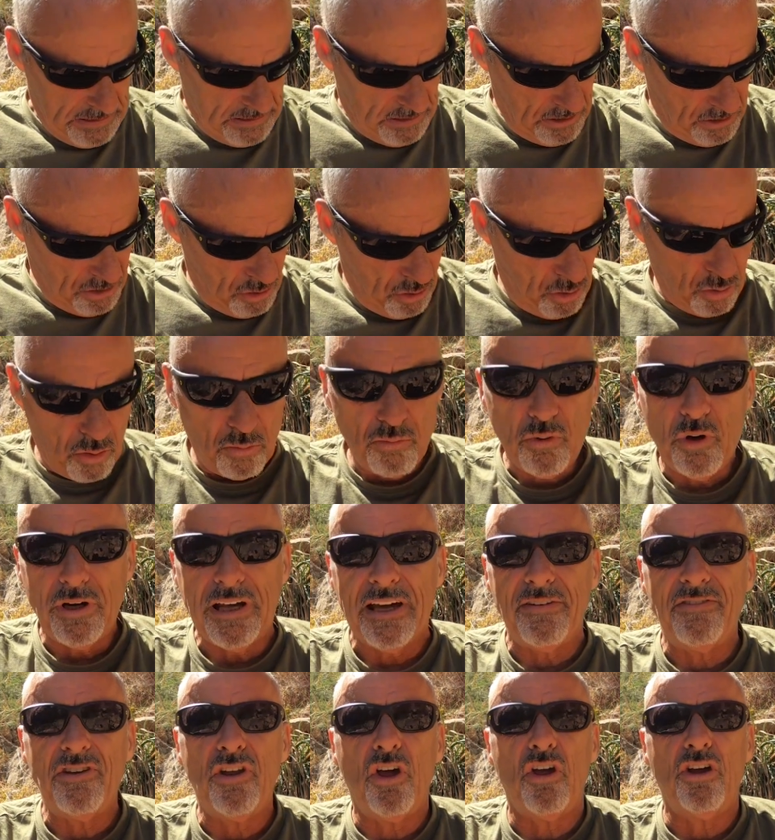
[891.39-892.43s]
So I'm going to
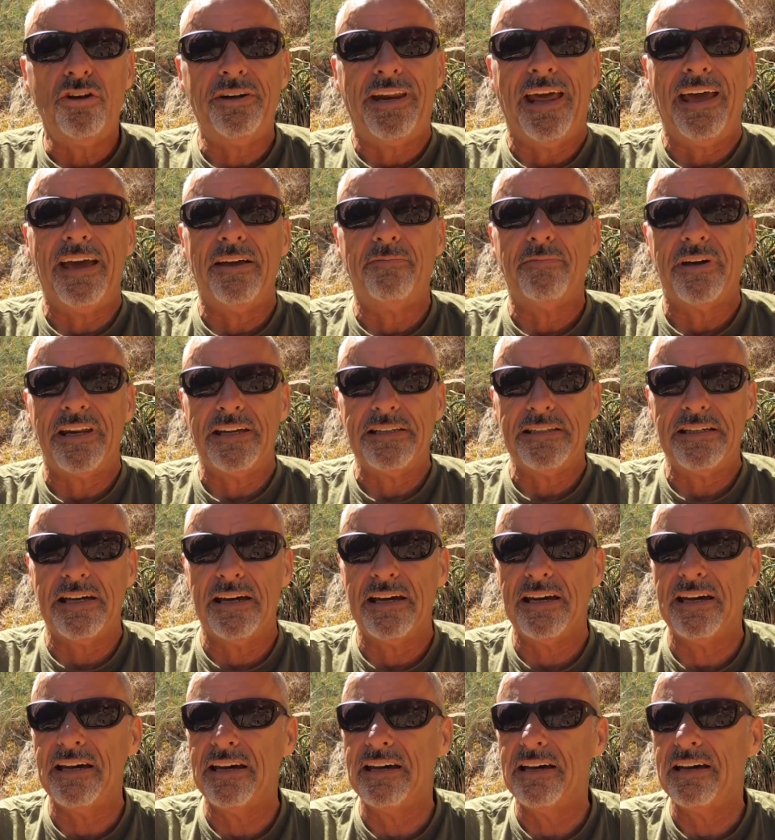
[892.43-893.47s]
give it another 10 minutes
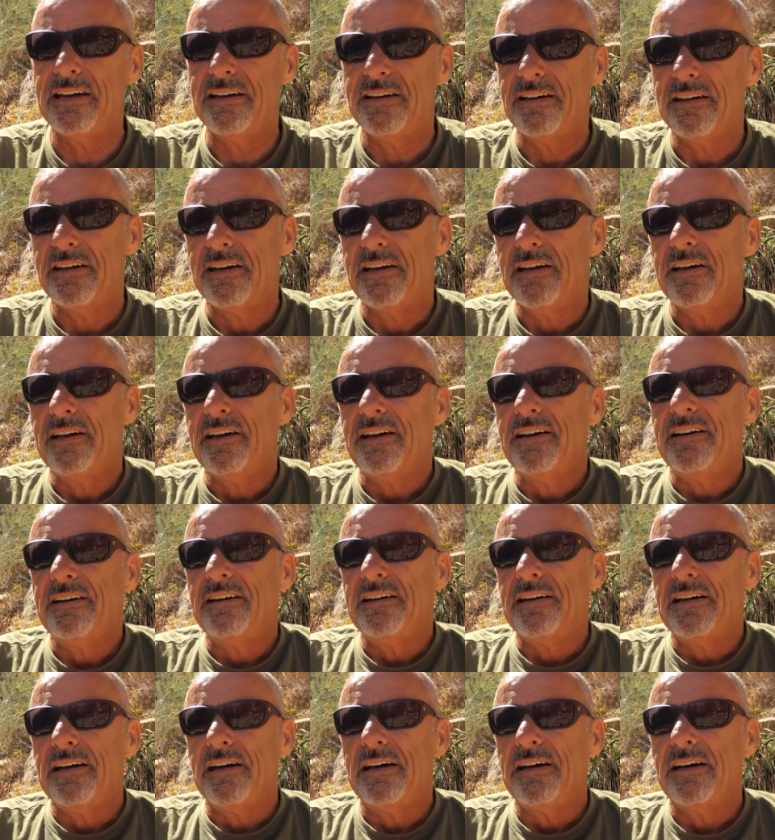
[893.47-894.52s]

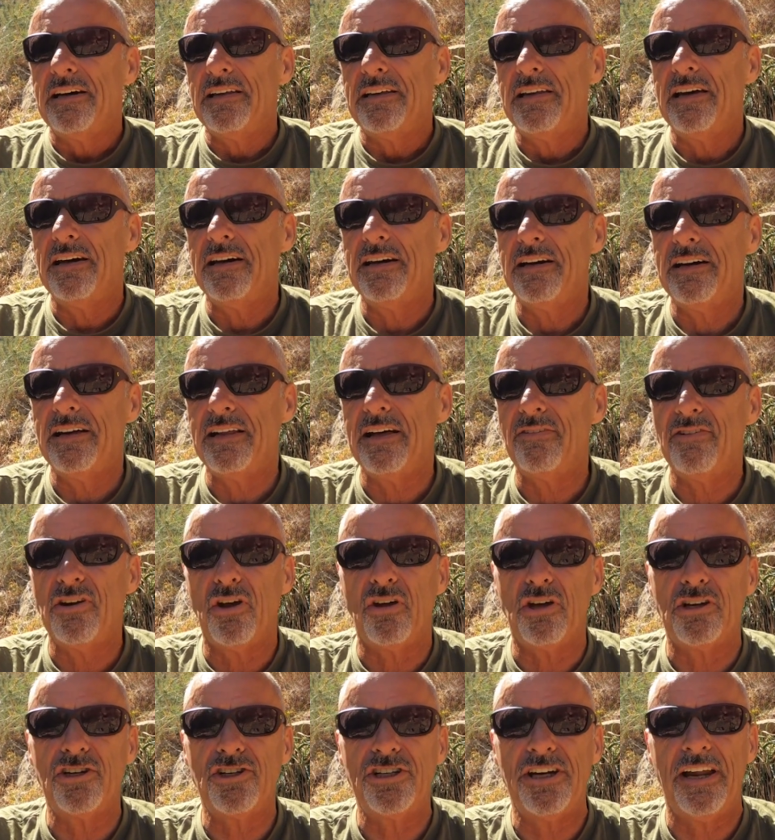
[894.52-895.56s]
and have
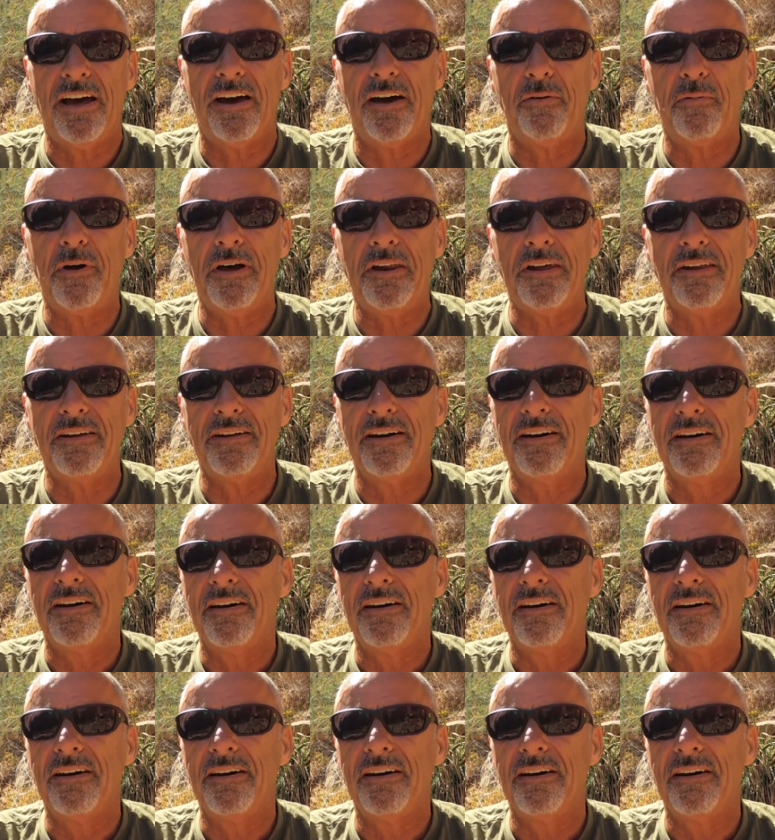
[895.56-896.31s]
another stab at it.